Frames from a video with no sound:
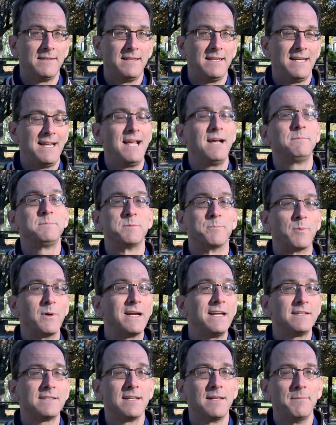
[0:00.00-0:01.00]
It helps
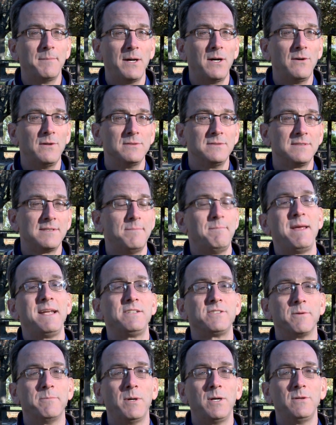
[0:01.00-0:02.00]
bring it to the bones. It
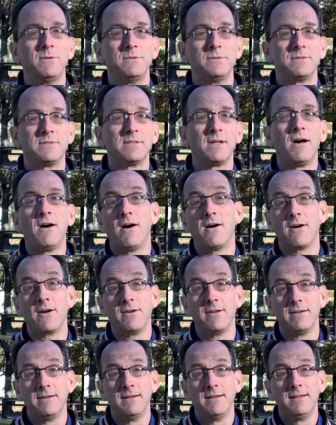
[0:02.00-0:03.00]
makes your bones hard.